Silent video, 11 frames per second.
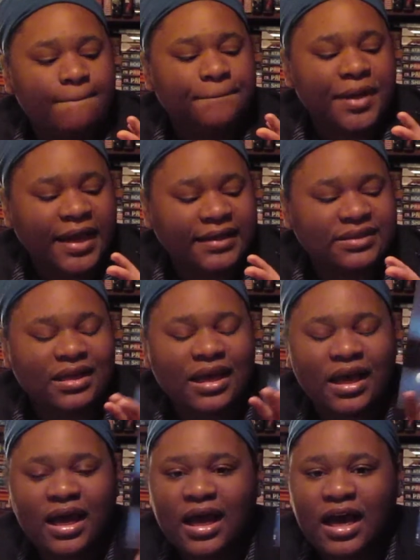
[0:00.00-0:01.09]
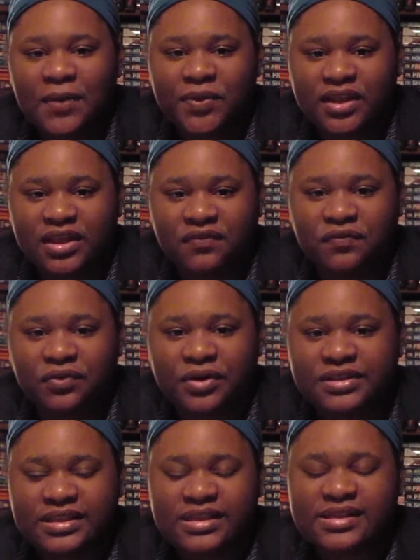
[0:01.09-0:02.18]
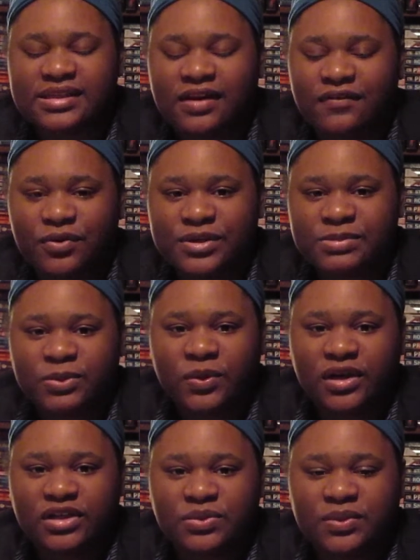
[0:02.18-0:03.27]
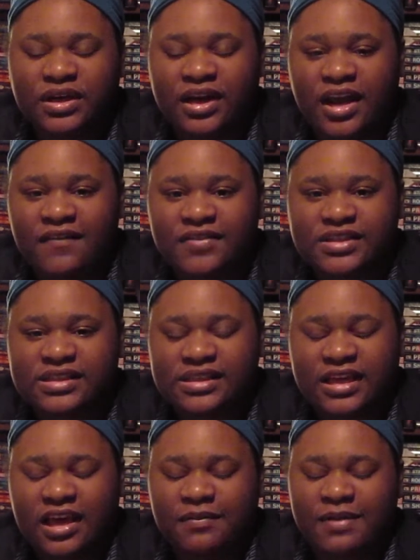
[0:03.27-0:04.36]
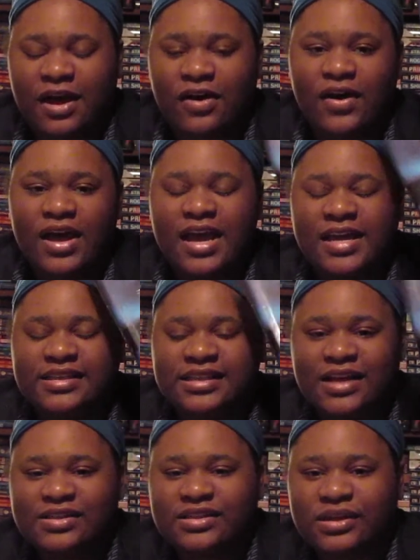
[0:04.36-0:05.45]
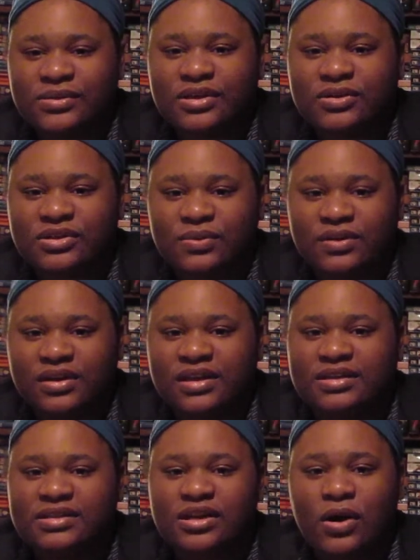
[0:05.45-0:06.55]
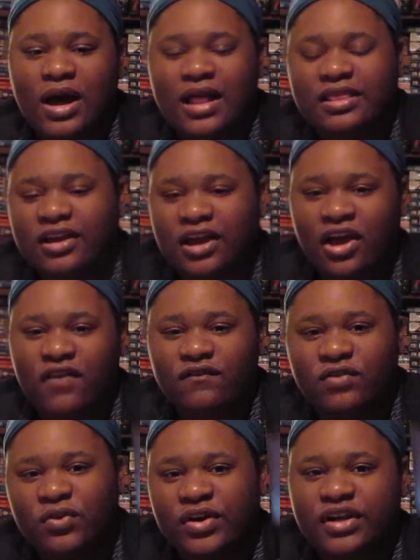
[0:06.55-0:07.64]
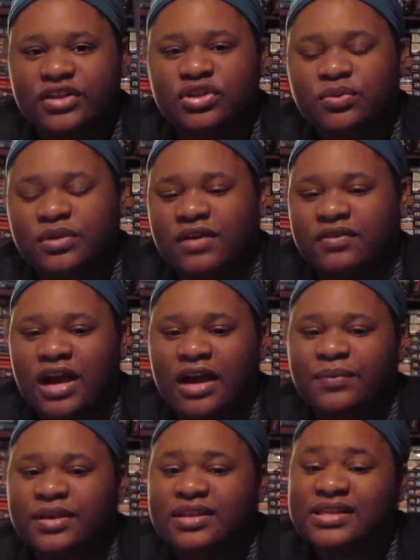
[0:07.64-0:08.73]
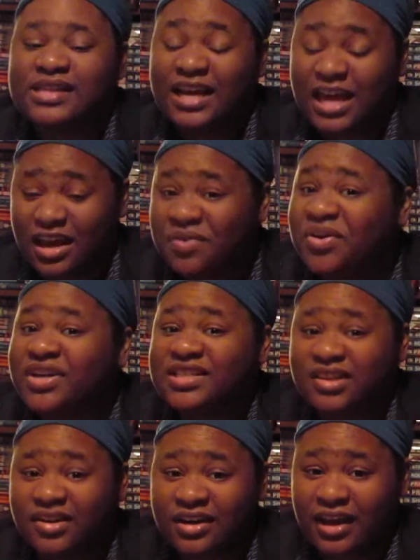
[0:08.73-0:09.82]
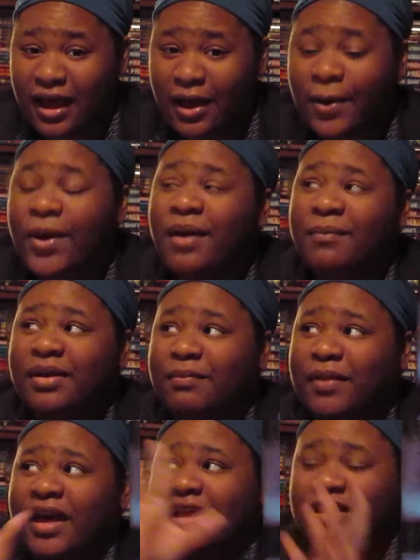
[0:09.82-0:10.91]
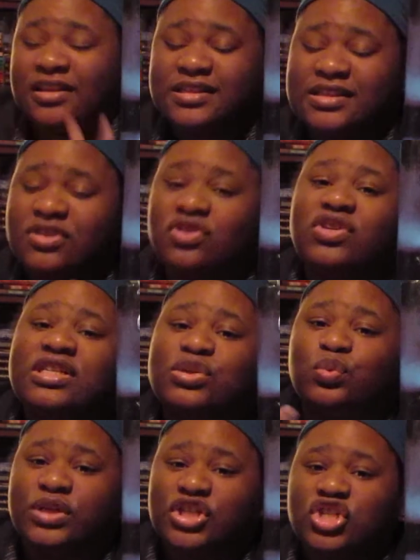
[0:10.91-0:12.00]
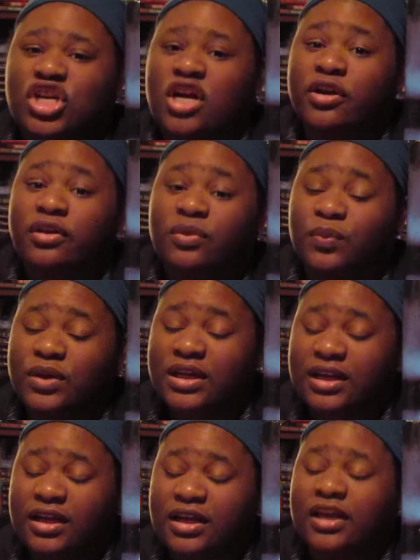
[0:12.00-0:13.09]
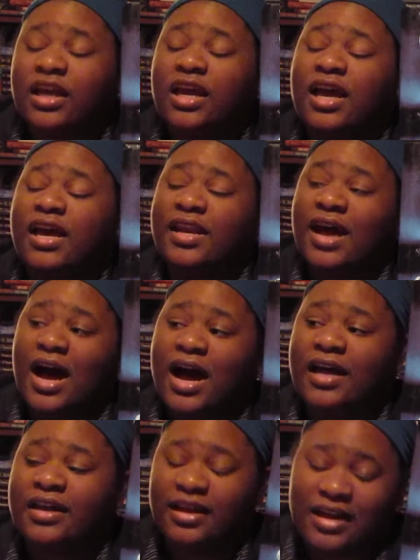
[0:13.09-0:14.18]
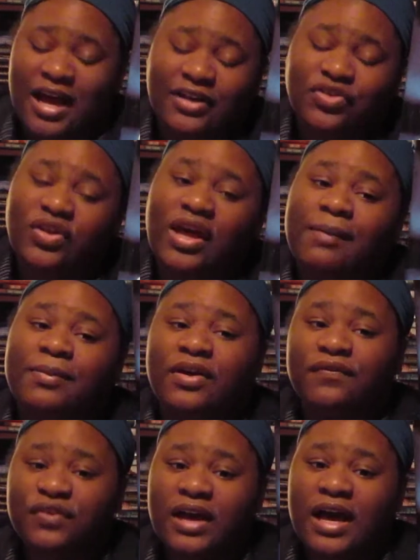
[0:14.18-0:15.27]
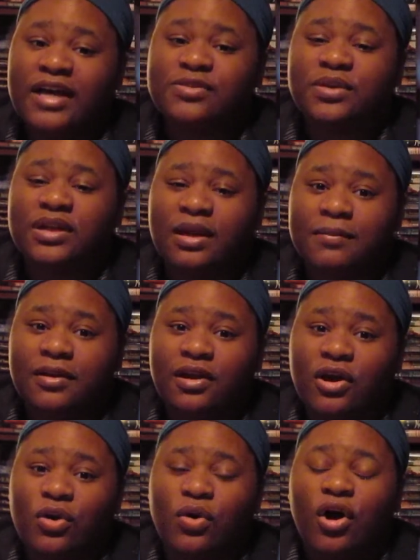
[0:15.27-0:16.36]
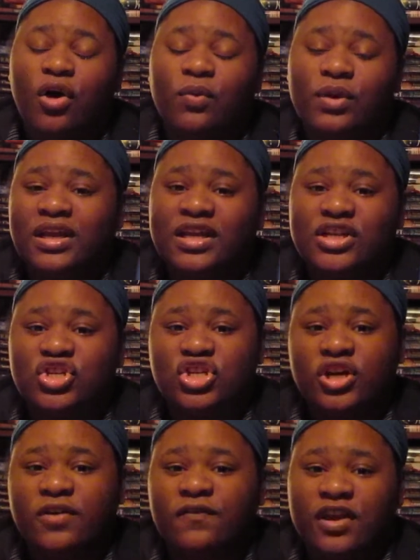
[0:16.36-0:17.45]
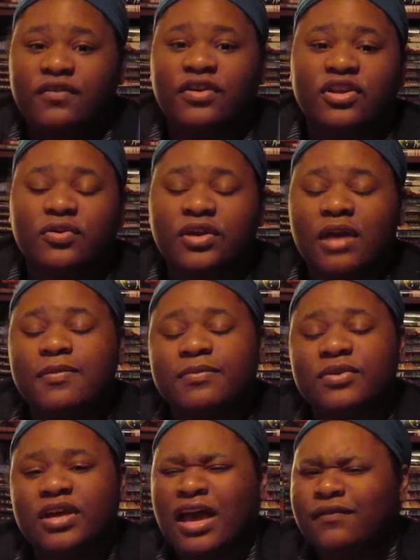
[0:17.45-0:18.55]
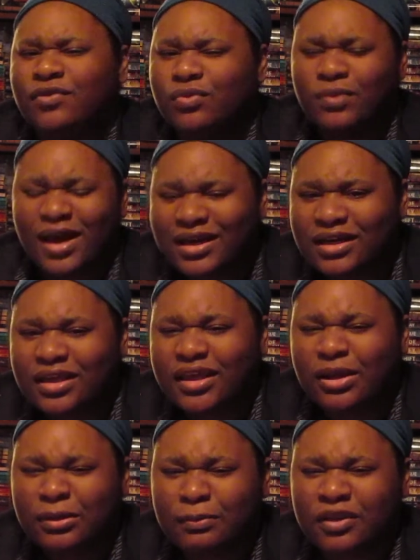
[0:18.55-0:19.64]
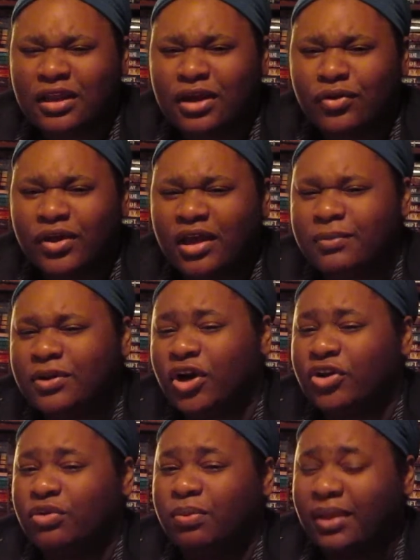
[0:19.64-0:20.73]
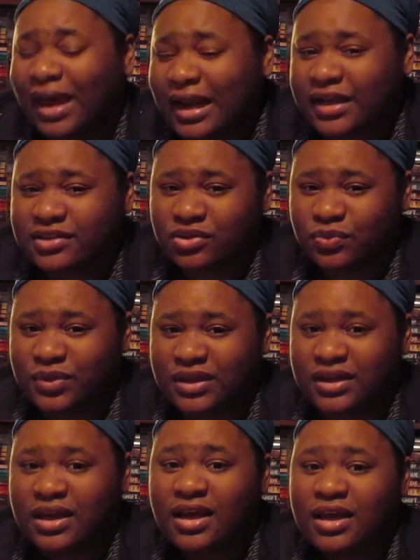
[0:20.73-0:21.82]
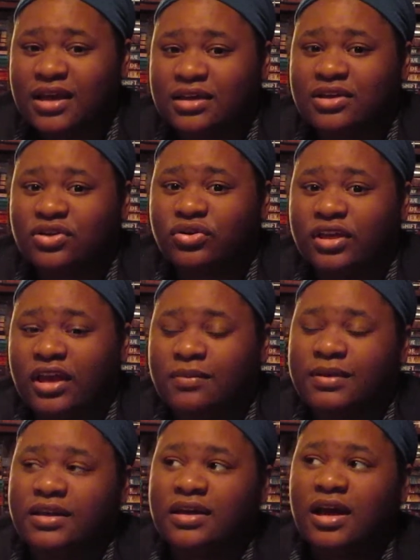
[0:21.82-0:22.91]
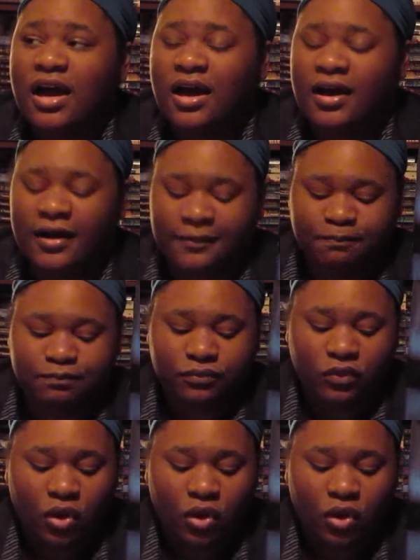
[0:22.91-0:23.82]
But I'm really looking forward to this. I've always been wanting to read it ever since it came out. It sounds so, so, so good. So I look forward to whenever I read this. I kind of want to start it now, but I'm like, listen, you need to read your current reading and not do that. But if you guys want to let me know, what is your favorite Neil Gaiman book? Have you read any Neil Gaiman? Are you planning to read any Neil Gaiman?